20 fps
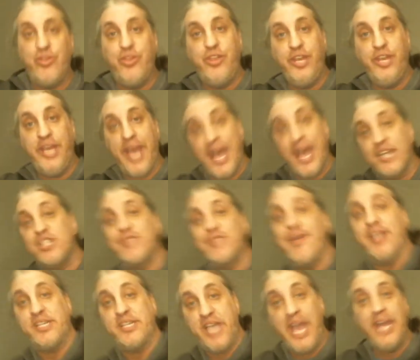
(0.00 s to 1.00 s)
the
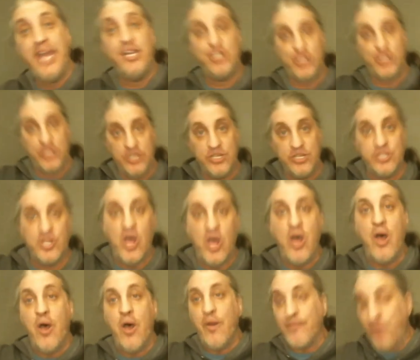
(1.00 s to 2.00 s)
expectations
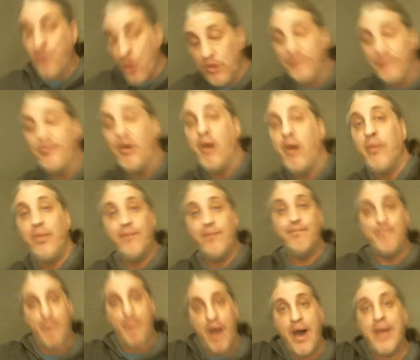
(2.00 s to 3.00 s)
put upon them
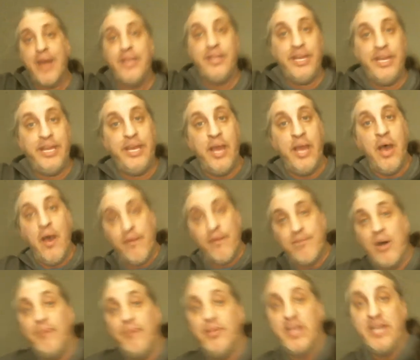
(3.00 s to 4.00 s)
by the
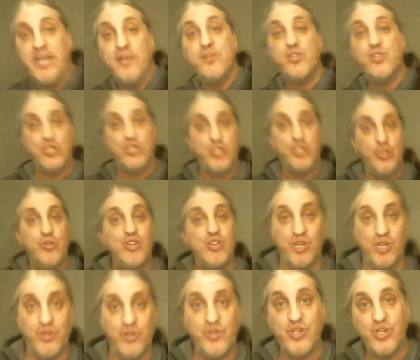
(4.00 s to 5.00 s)
public
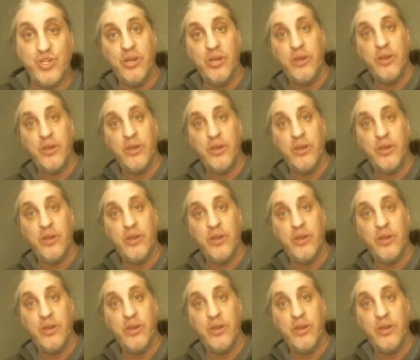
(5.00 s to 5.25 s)
institutions.